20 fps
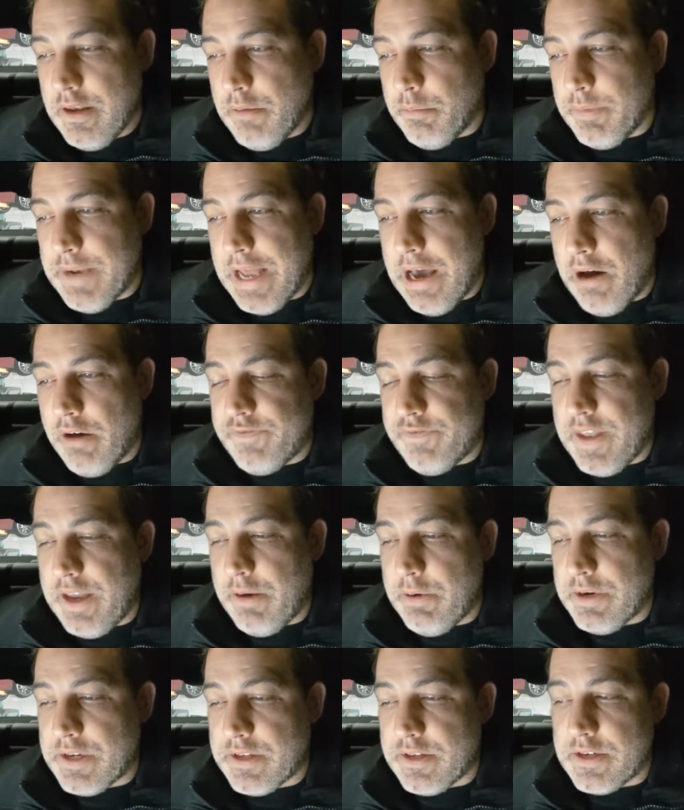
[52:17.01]
Now, if they
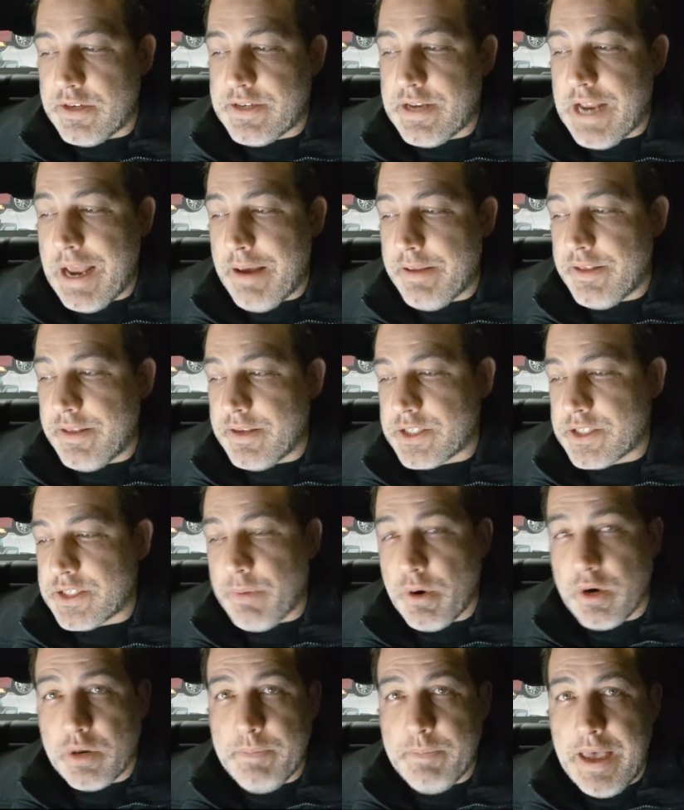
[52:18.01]
went to the
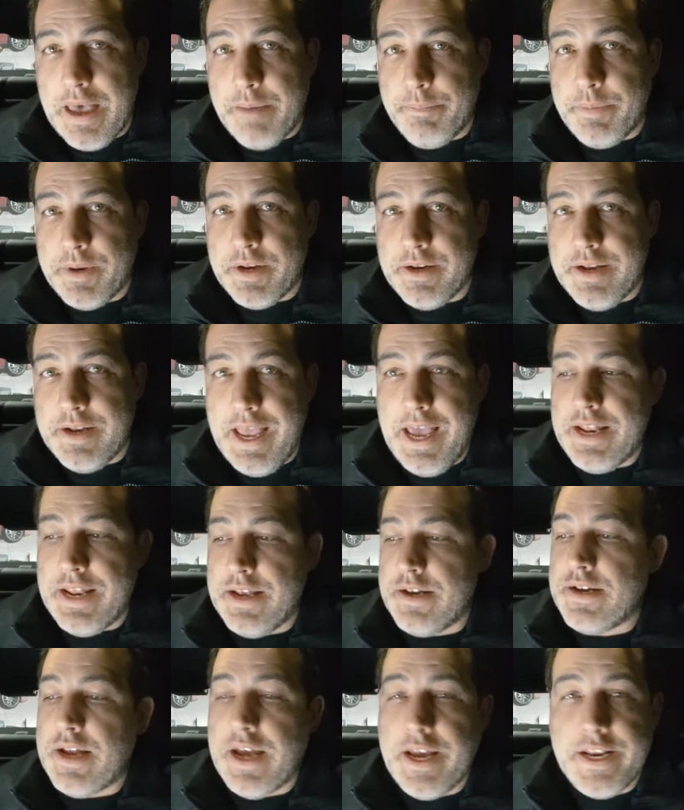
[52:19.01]
spark map and
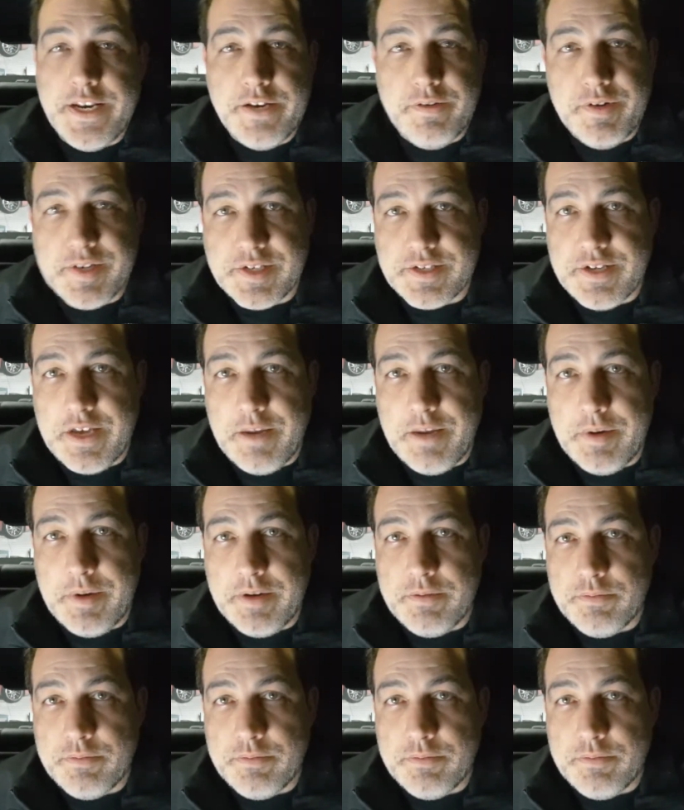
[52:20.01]
added 9 degrees of timing,